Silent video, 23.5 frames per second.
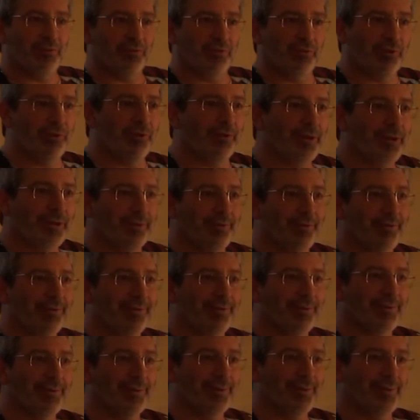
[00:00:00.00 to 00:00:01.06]
as curator,
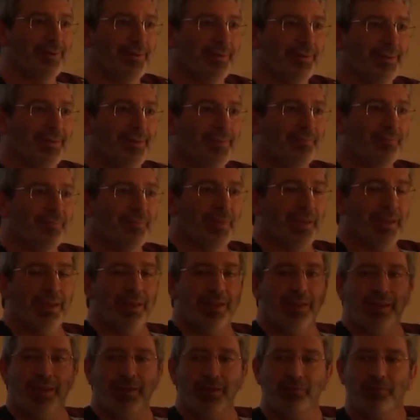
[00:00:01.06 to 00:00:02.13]

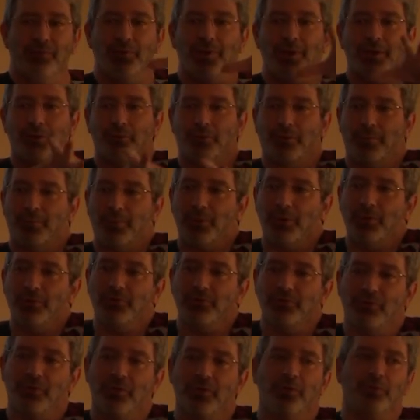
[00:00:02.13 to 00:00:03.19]
he's going to
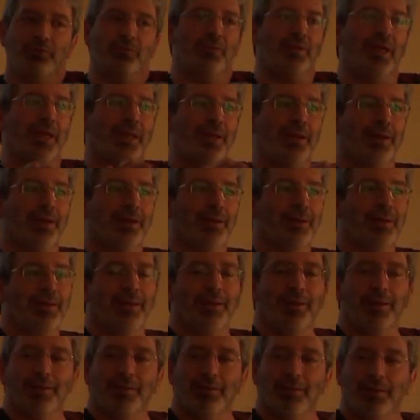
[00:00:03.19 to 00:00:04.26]
approach those data
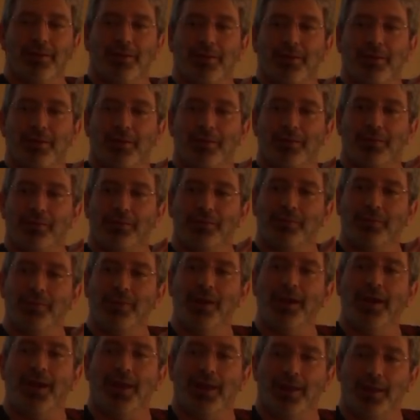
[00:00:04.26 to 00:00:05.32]

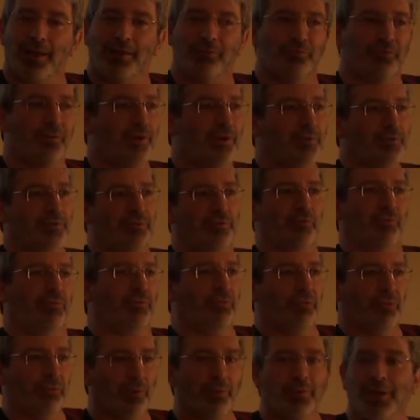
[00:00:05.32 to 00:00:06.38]
not as far as just
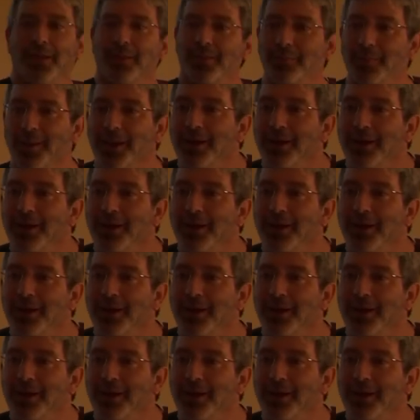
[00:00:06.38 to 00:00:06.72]
throwing them